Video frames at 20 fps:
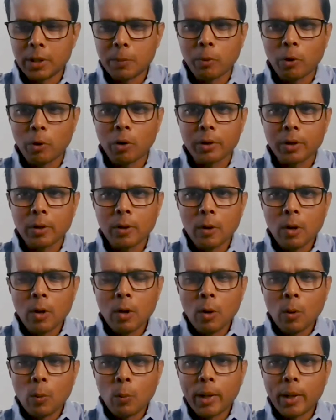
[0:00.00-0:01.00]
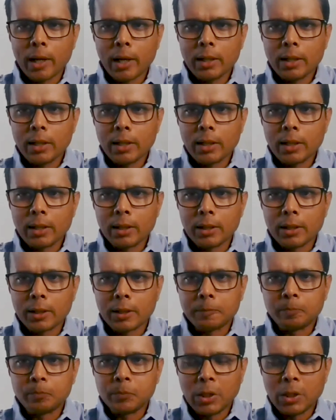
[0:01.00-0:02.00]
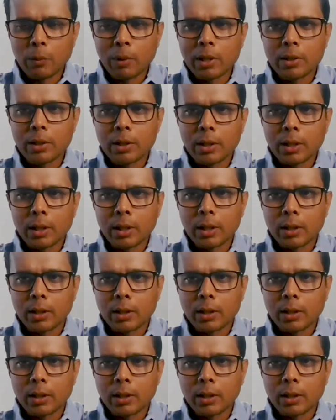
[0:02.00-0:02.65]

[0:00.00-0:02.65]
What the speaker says: report wherein the UN